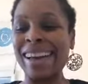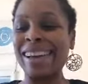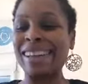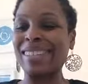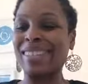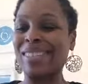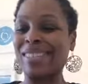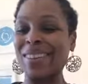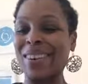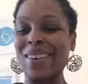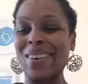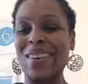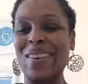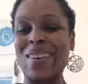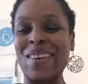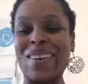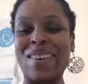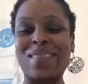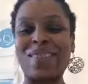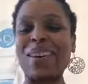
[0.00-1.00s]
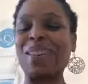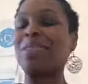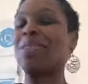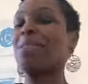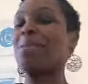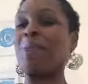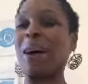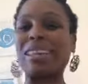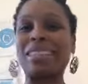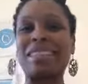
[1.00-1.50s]
So whether
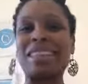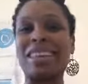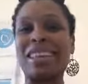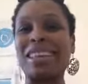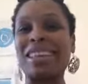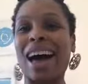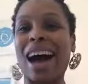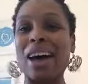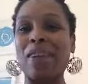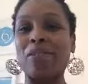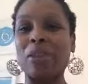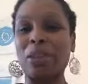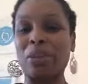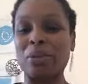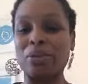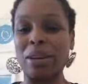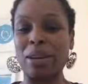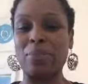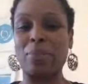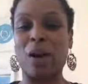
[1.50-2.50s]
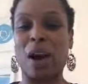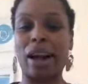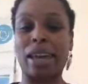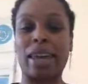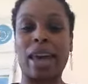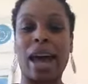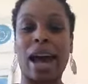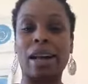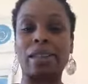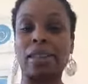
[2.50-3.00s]
you're watching the live or the
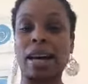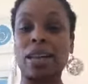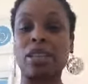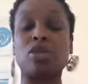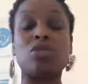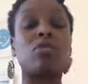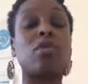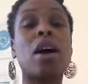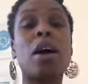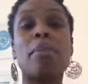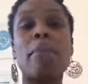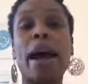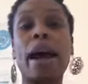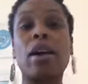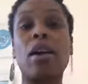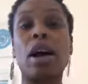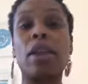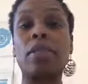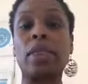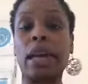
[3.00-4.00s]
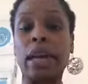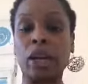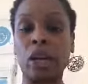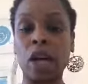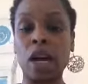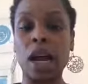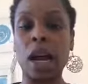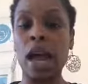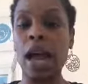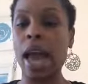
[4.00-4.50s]
rebroadcast, I do come back on
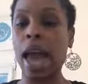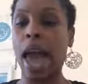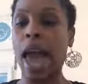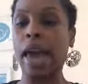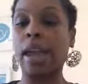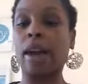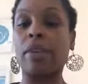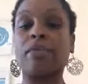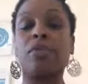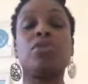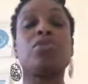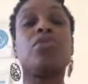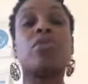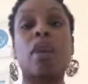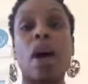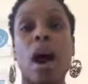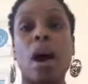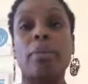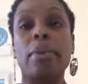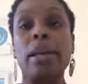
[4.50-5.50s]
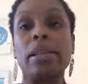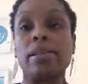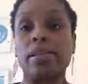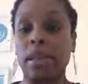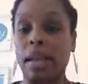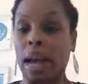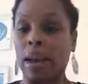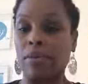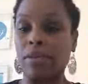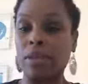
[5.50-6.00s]
later and I view your comments
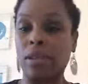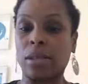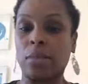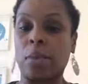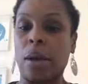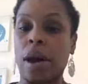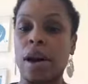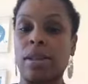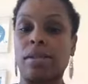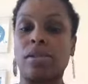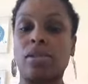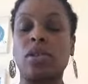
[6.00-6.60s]
and I respond.